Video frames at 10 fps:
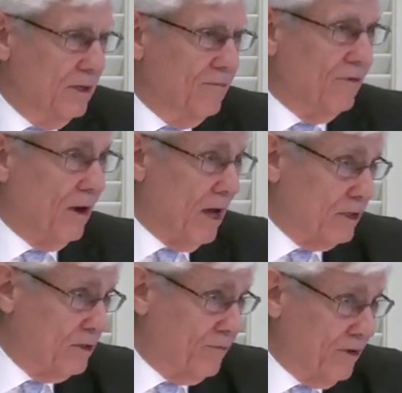
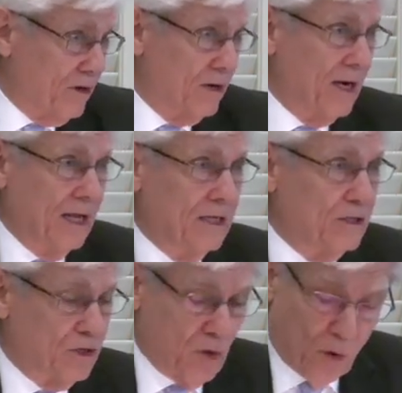philosopher and
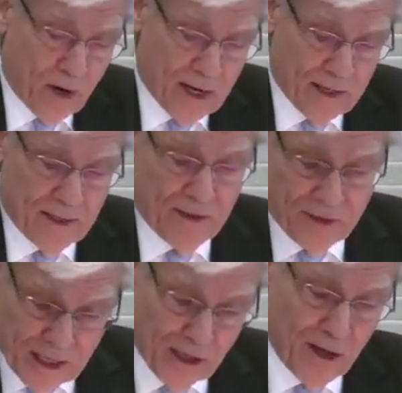historian and
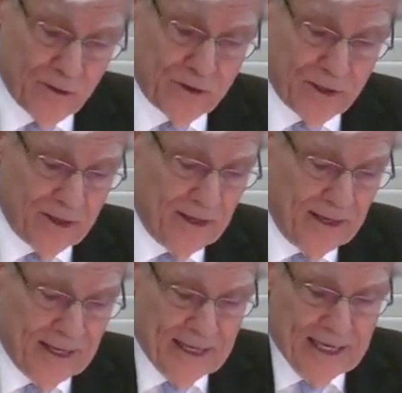theologian,
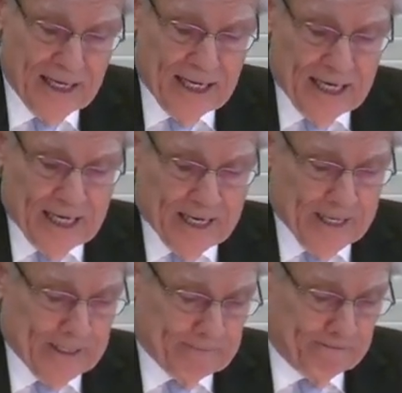
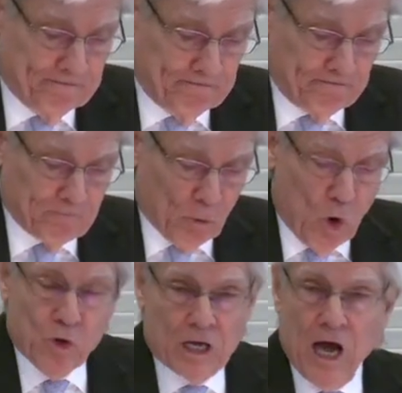um,
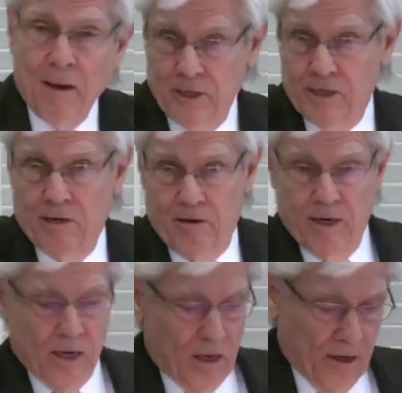wrote a
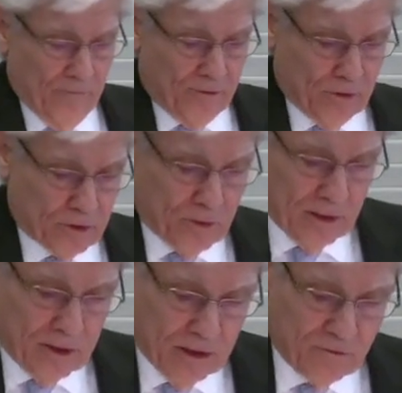commentary on 1
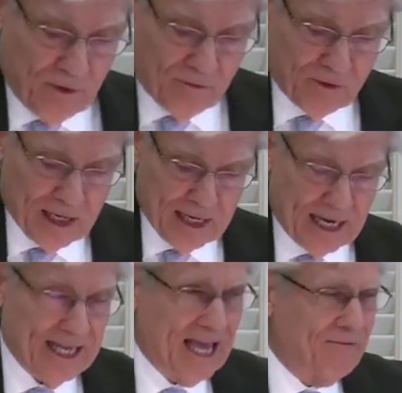Corinthians 15, and
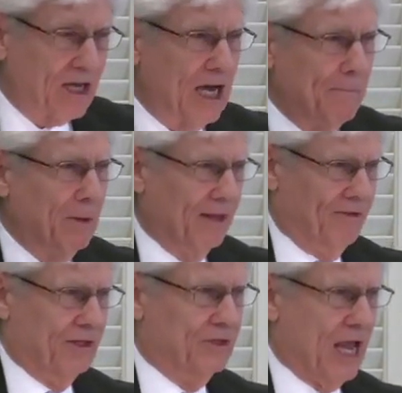he gave a couple of
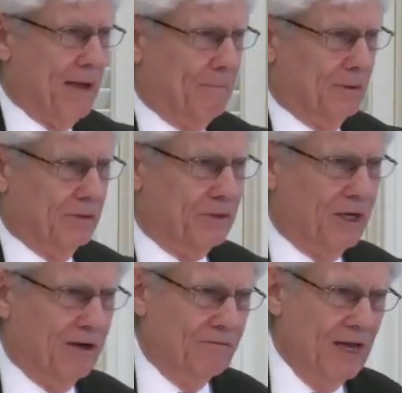examples
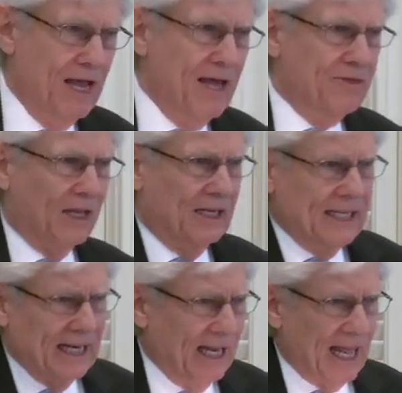of the
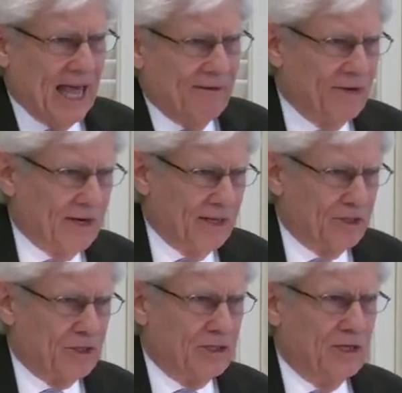little
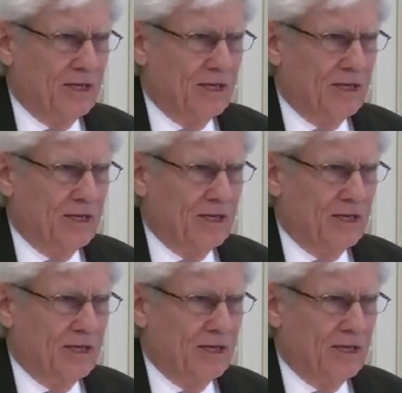evidence